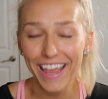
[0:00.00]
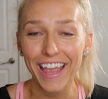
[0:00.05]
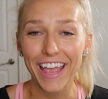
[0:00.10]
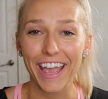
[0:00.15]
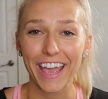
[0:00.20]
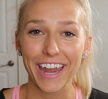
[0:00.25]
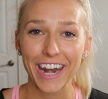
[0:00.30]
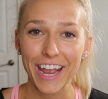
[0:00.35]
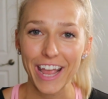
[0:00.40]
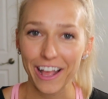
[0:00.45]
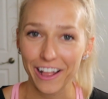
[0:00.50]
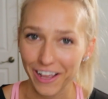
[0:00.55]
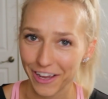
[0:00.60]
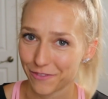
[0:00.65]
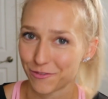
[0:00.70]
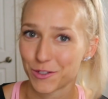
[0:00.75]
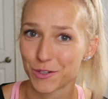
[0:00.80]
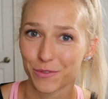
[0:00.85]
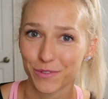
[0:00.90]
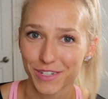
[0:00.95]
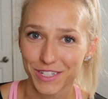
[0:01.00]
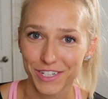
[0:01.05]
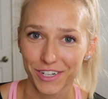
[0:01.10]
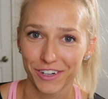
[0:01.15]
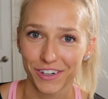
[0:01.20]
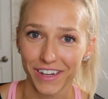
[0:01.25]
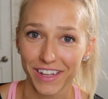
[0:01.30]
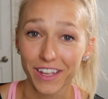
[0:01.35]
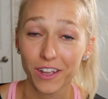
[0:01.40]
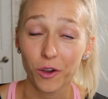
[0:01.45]
and I'll have to
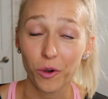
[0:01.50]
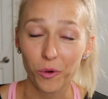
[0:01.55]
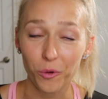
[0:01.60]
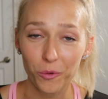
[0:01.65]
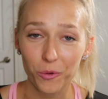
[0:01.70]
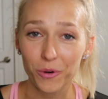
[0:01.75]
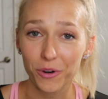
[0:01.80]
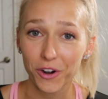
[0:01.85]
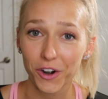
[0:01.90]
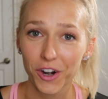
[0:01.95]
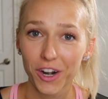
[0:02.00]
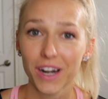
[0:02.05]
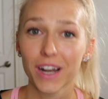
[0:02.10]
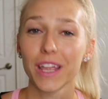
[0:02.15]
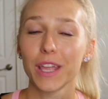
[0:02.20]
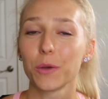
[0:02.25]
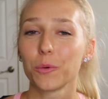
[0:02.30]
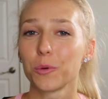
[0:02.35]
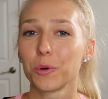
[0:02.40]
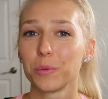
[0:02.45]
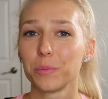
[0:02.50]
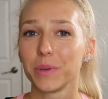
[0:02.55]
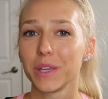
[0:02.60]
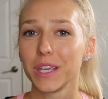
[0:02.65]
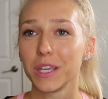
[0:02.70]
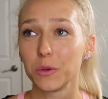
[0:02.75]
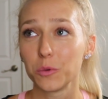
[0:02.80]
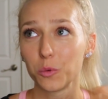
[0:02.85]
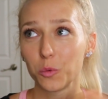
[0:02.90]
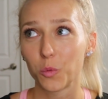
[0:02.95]
return it, or it will
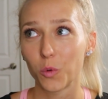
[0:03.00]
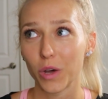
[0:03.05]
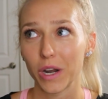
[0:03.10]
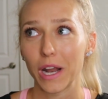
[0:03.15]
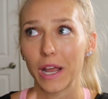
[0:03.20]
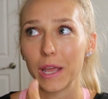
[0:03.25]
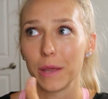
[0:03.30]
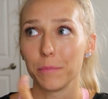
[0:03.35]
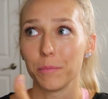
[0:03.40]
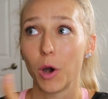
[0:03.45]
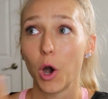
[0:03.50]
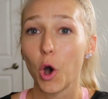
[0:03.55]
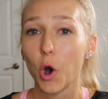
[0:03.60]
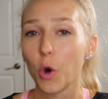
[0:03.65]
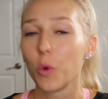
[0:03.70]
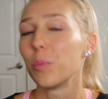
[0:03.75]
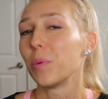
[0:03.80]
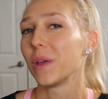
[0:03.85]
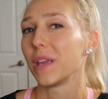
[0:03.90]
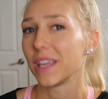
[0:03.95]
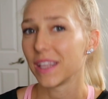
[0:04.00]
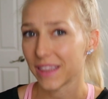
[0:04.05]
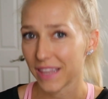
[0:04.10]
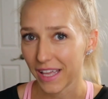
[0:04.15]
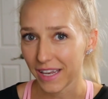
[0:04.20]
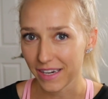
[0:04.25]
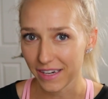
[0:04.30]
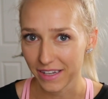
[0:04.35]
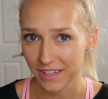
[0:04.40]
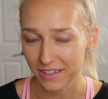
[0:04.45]
be what I'm hoping
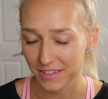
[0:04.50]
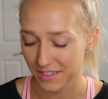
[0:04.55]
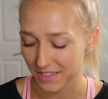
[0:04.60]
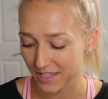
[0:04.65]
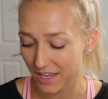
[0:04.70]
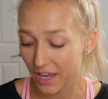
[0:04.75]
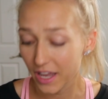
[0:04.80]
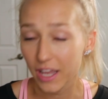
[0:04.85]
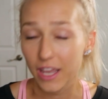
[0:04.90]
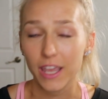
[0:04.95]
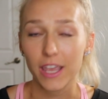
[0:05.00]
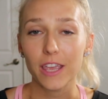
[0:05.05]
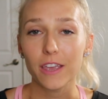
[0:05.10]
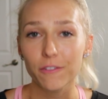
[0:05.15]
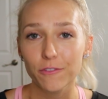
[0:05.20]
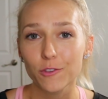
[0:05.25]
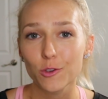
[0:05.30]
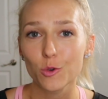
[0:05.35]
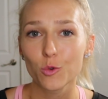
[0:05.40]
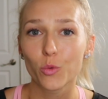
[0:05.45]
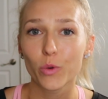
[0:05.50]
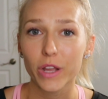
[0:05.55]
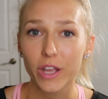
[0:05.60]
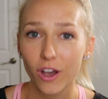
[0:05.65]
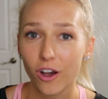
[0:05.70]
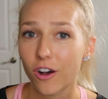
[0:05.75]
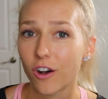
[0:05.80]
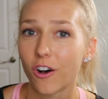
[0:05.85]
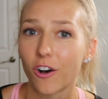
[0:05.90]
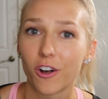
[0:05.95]
that it is. If you
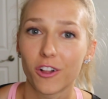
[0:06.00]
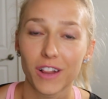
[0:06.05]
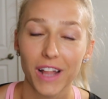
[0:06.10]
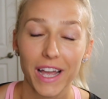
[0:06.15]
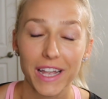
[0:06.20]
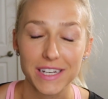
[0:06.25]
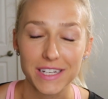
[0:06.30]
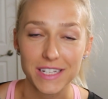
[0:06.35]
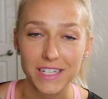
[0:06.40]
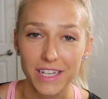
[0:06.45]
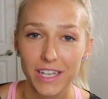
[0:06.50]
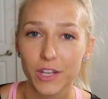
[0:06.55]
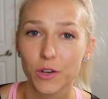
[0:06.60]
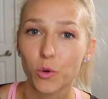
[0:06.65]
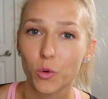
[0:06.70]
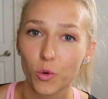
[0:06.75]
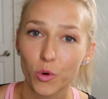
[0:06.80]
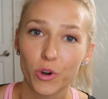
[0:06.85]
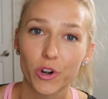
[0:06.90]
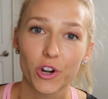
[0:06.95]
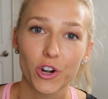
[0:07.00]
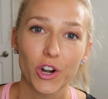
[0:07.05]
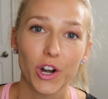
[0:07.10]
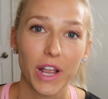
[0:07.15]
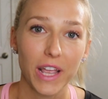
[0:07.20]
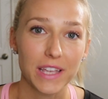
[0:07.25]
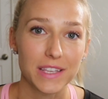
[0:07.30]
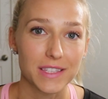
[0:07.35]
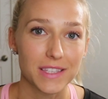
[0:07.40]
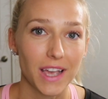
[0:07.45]
recall, I did order
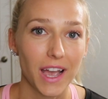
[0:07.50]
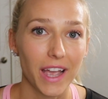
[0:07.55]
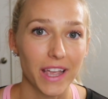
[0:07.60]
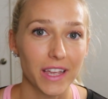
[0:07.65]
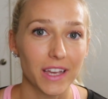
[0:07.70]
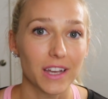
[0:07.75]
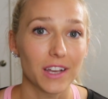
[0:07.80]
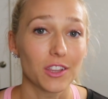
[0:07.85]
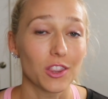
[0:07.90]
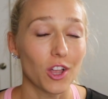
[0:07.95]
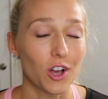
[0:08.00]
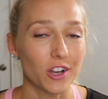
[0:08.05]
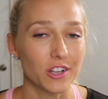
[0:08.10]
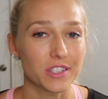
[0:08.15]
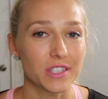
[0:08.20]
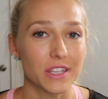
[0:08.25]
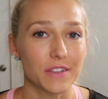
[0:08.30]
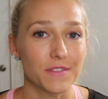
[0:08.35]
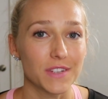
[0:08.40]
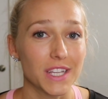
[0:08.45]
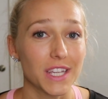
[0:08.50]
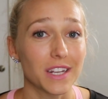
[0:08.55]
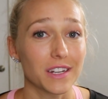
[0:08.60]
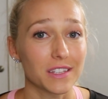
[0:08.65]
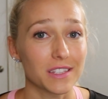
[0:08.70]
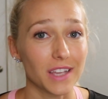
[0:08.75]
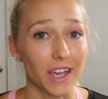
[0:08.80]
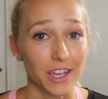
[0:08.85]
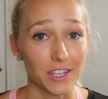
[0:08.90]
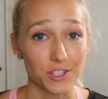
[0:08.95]
a ZYIA long sleeve tee in
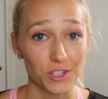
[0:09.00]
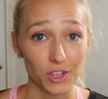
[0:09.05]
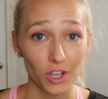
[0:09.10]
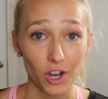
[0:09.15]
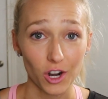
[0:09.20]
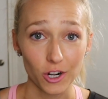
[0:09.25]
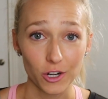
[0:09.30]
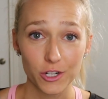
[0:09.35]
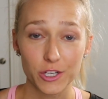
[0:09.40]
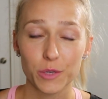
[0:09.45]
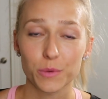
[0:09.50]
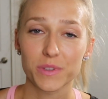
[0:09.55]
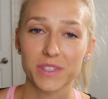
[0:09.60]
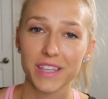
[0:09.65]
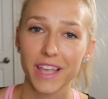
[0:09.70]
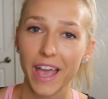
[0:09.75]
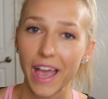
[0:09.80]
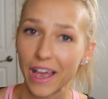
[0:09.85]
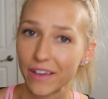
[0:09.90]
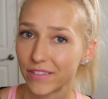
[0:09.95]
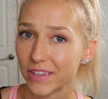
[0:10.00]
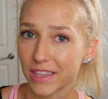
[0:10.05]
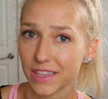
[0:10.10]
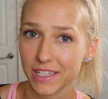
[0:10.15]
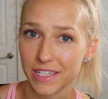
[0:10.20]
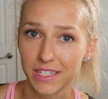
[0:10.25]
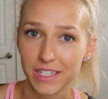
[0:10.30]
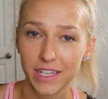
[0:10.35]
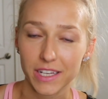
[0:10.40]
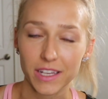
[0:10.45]
a size large. It was the
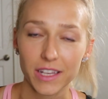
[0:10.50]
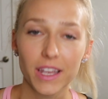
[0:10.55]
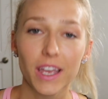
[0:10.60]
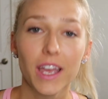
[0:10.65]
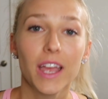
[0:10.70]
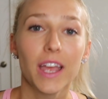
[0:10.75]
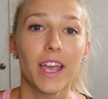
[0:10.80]
Heavenly tee,